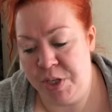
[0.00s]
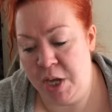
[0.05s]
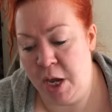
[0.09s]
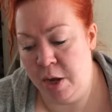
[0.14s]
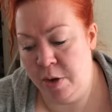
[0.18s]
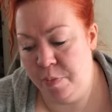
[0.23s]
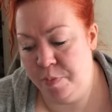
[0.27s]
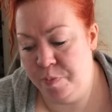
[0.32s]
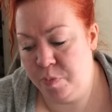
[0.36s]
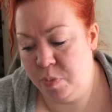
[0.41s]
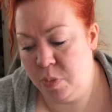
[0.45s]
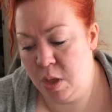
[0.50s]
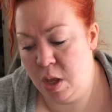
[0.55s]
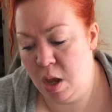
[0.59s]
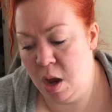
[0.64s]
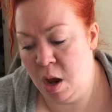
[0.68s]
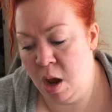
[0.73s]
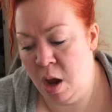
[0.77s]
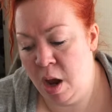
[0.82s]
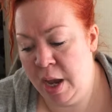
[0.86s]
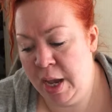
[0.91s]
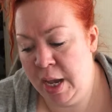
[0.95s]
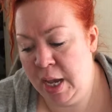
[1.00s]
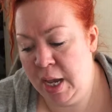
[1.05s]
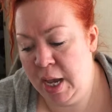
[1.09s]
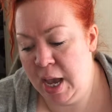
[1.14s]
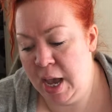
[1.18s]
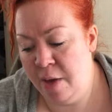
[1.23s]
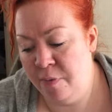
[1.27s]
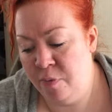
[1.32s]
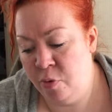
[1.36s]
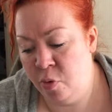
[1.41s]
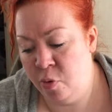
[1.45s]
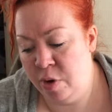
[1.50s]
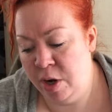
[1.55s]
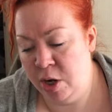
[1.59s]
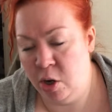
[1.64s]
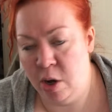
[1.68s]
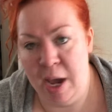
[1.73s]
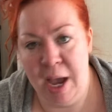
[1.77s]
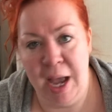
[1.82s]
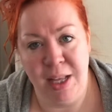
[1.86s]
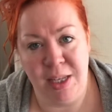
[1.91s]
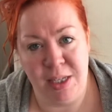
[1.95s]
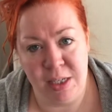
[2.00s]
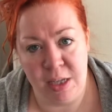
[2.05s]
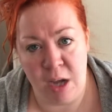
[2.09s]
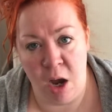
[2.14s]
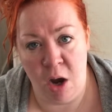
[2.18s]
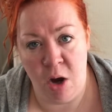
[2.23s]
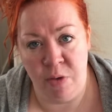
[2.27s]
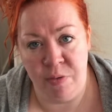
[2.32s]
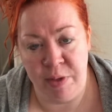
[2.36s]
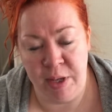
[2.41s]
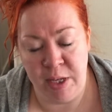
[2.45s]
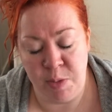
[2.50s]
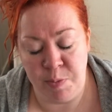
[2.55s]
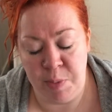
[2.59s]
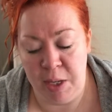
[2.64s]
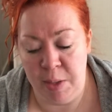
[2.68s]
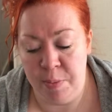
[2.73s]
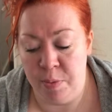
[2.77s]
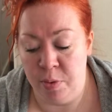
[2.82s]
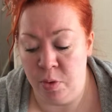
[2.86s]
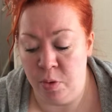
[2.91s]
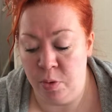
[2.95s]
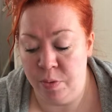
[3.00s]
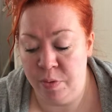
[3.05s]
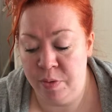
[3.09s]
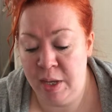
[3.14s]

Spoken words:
So I have already got a head start on these people.